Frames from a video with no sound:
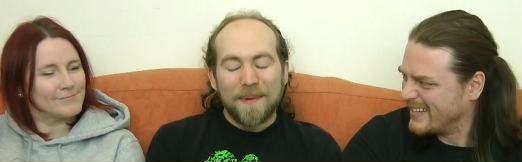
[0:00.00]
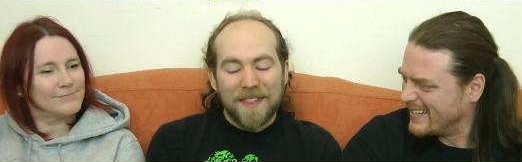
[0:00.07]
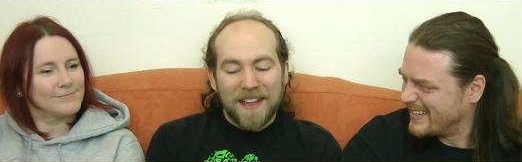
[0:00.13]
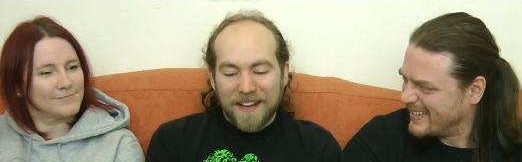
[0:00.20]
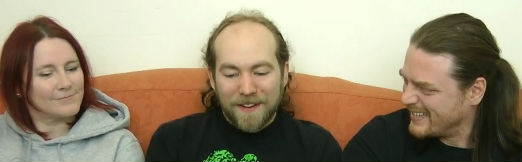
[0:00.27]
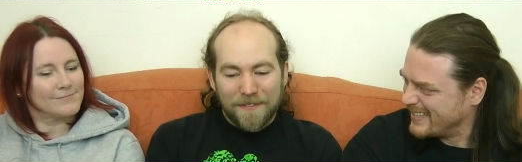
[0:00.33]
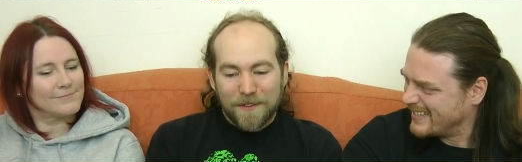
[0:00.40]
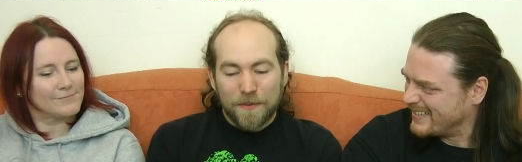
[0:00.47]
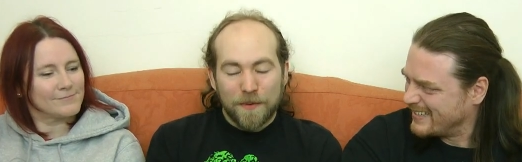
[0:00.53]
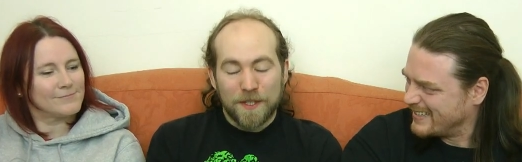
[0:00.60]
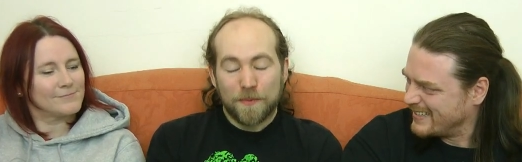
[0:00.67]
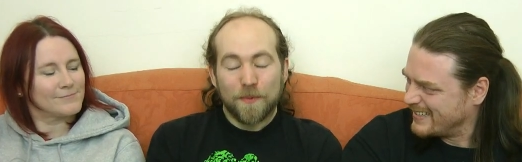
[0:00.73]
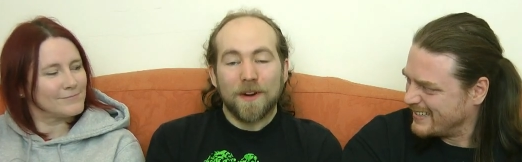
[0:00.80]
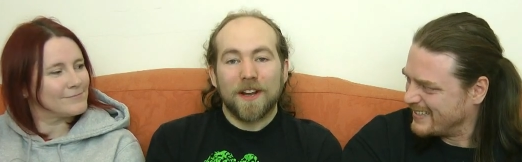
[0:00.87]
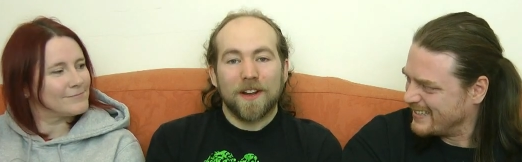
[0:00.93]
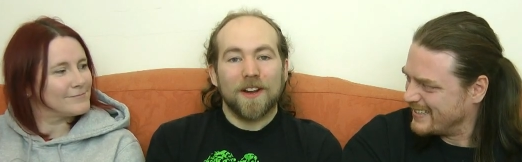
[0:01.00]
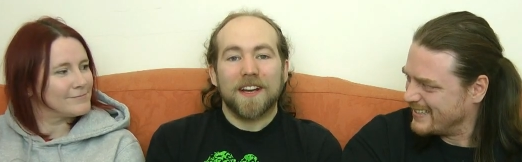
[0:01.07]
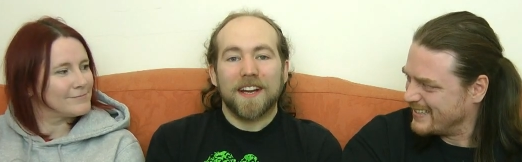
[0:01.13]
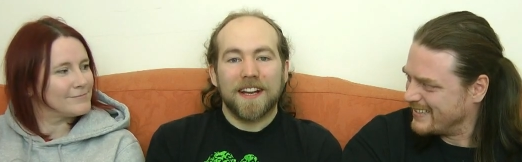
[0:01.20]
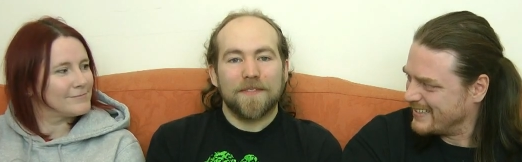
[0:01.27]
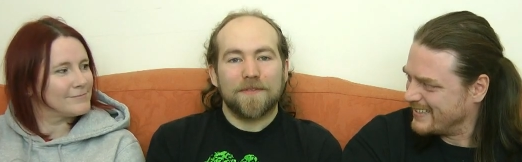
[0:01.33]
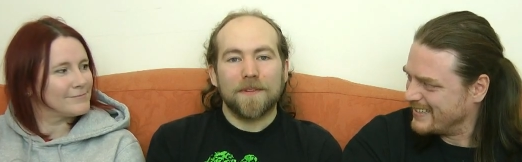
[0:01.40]
Speaker 1: But then, if you just want to
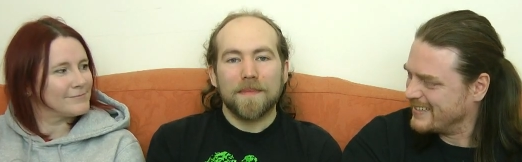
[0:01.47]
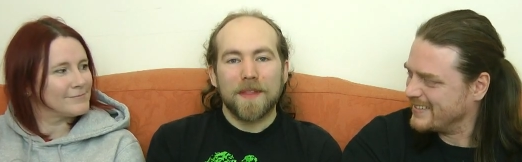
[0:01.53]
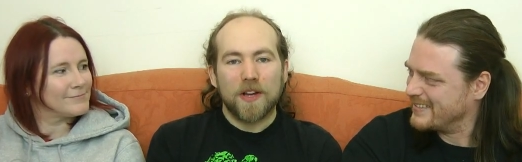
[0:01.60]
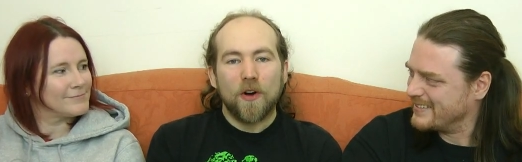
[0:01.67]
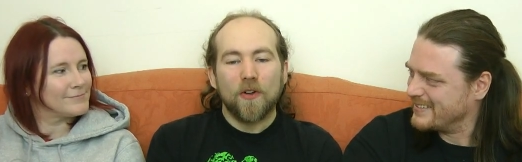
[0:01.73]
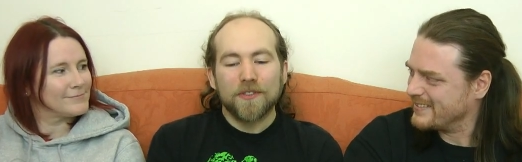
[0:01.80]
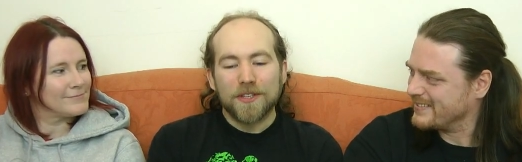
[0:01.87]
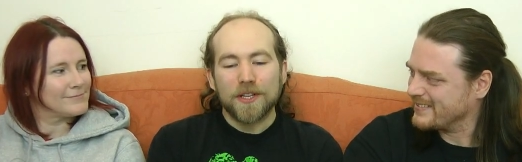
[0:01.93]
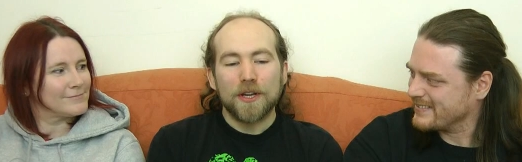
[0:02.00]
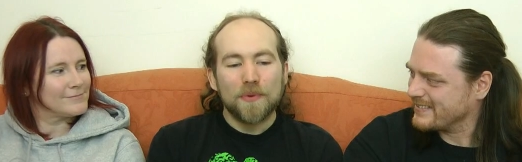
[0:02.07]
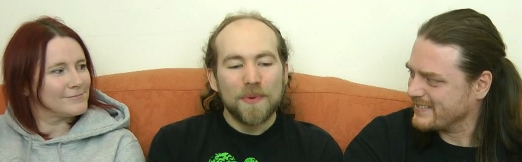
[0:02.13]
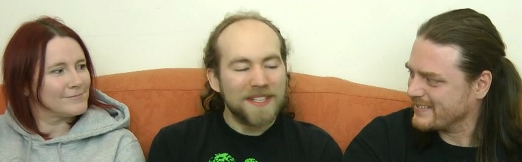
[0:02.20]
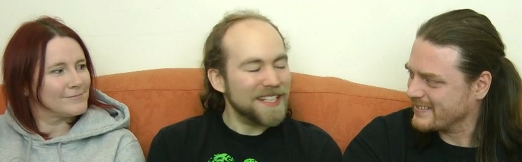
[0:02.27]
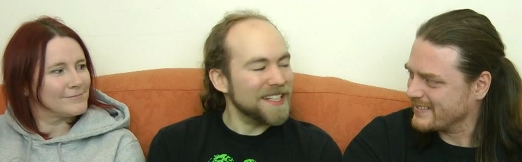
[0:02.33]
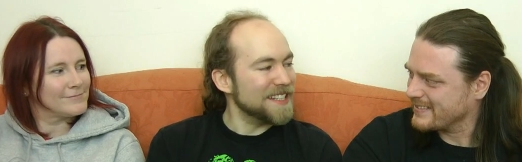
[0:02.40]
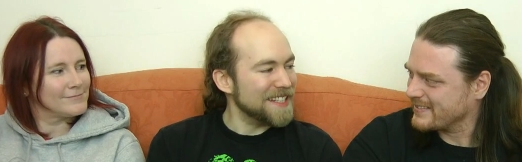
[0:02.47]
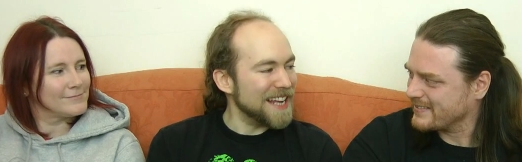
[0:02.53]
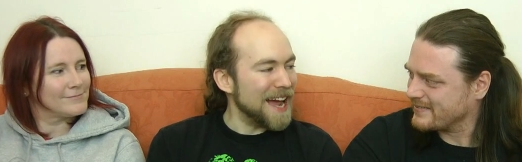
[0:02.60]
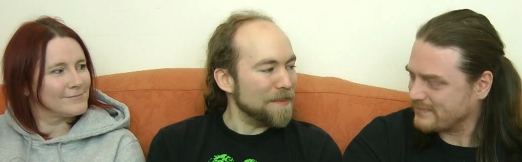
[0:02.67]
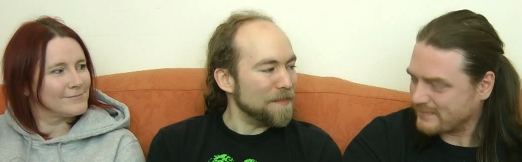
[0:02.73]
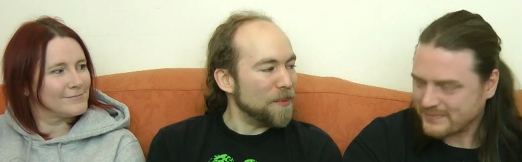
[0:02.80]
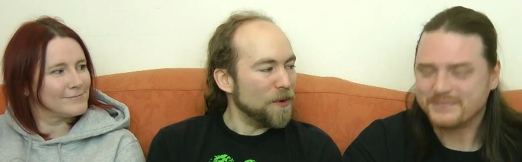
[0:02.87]
look at it from the continuity
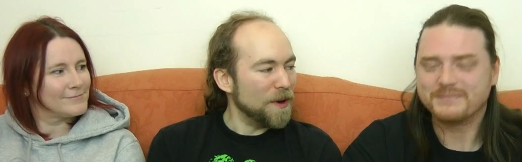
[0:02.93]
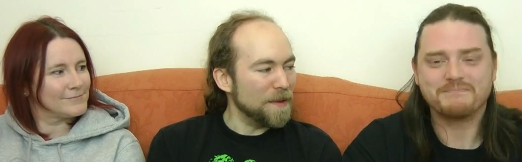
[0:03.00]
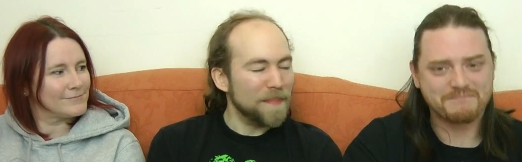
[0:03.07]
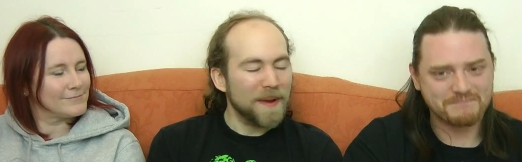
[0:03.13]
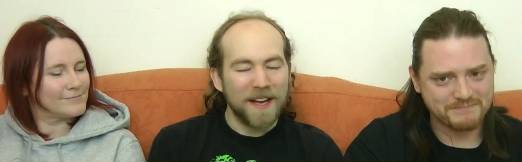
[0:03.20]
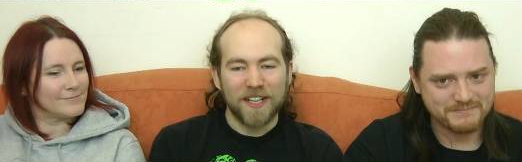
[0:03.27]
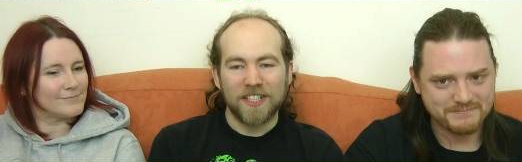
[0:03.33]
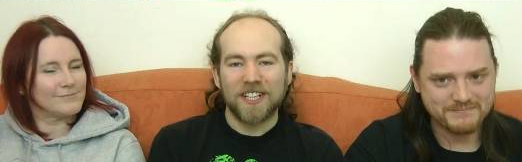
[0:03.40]
standpoint, Peter